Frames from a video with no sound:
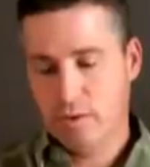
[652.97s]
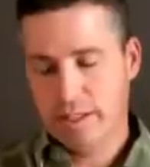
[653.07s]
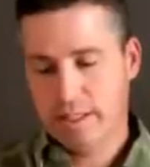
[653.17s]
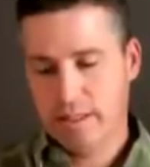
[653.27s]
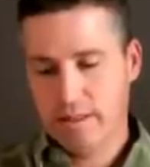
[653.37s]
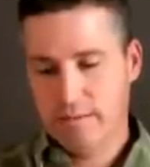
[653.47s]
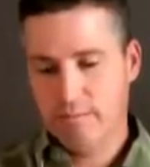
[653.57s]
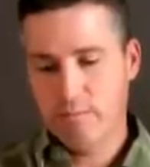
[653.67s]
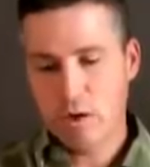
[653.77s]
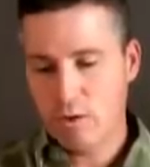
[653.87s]
let's see,
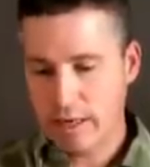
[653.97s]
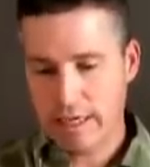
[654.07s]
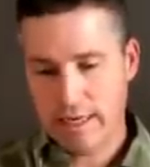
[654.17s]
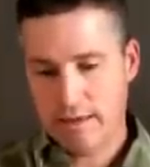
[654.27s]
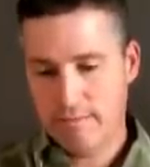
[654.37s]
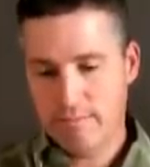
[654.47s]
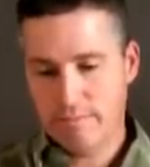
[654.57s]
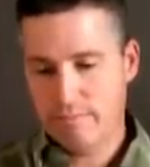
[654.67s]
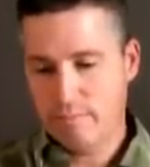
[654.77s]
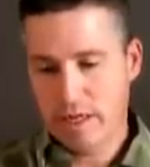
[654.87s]
Moab,
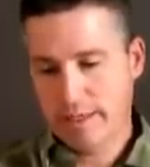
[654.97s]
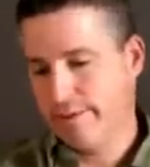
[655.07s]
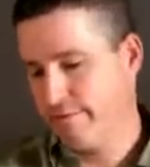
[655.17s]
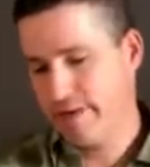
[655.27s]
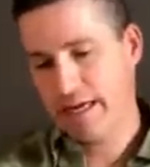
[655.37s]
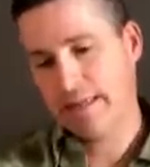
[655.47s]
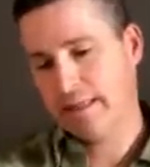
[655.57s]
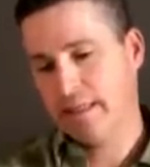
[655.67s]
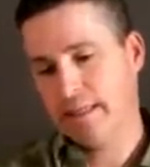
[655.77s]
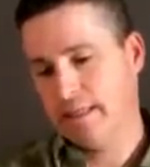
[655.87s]
Monument
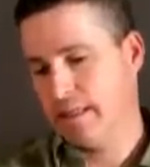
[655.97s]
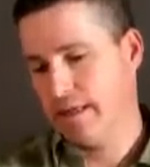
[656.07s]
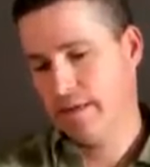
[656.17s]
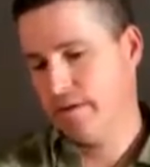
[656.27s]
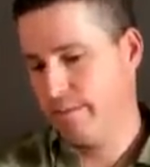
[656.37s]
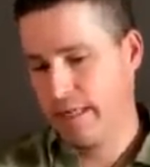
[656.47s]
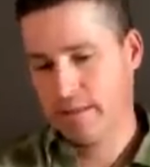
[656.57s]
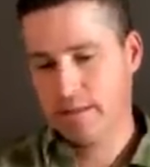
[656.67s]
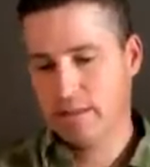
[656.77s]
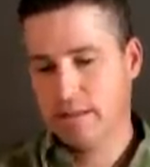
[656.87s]
Valley, the Henry
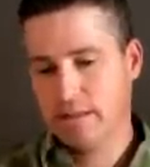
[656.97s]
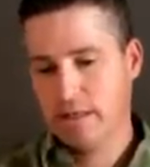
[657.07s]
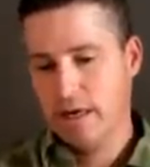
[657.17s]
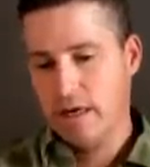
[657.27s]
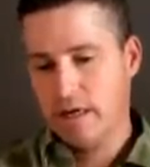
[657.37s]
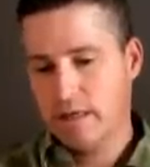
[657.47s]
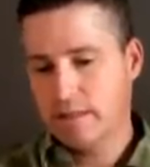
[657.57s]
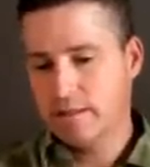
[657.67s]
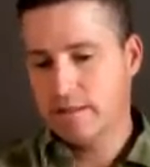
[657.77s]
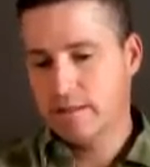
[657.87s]
Mountains.
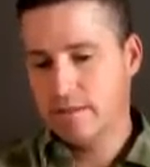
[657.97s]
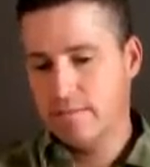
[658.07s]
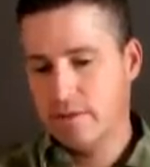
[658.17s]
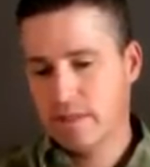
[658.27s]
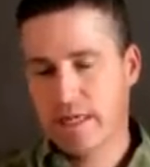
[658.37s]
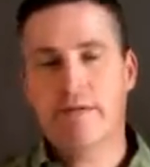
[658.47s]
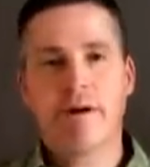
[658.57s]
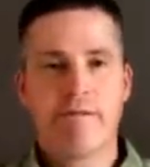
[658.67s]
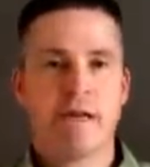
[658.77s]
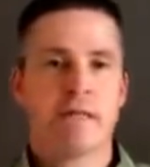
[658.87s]
The San
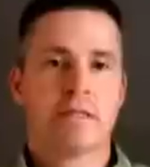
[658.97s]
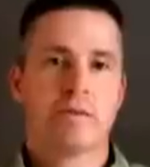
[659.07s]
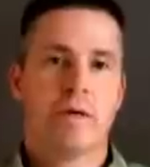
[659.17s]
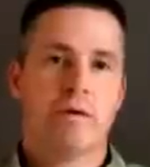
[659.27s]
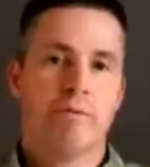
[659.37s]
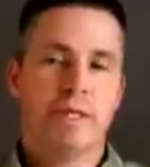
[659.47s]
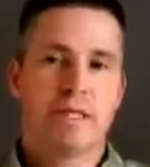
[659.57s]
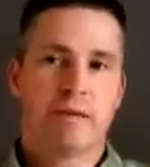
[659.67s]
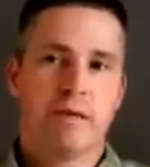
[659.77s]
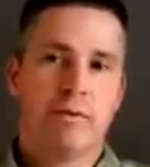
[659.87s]
Rafael Swell would be
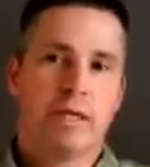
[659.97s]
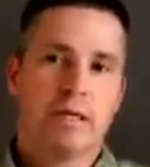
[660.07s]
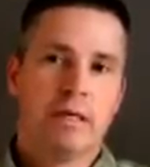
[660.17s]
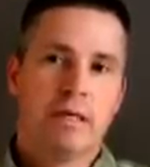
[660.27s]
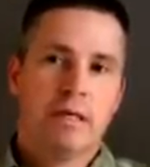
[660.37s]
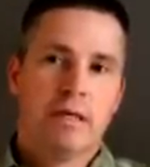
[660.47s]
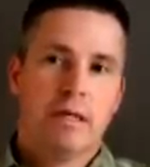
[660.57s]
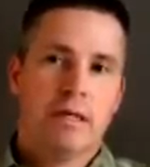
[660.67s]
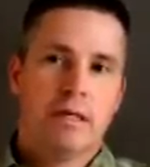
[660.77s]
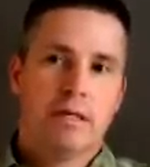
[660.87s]
something where,
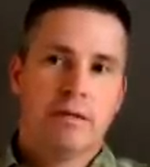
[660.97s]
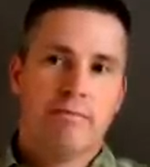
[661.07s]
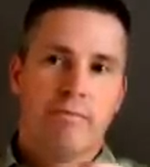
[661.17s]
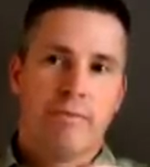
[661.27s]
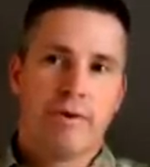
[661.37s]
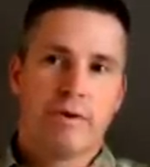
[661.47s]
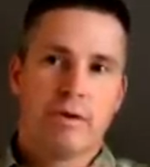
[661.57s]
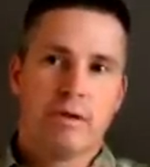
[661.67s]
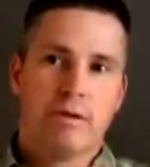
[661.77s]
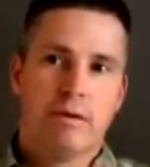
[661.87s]

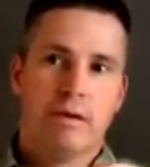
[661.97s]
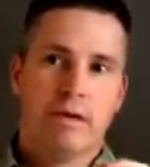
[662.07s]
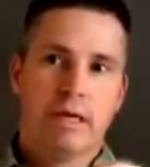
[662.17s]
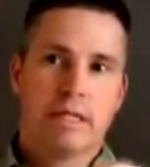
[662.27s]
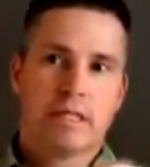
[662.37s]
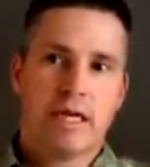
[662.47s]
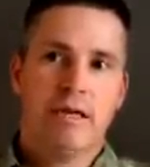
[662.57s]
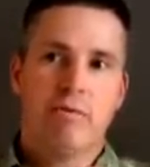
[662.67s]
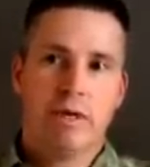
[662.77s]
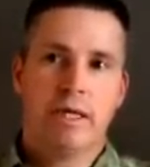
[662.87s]
or a
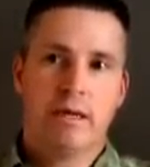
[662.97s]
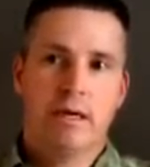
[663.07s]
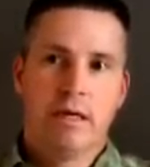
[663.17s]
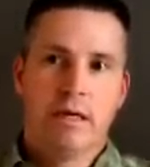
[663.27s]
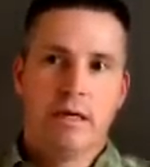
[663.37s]
site where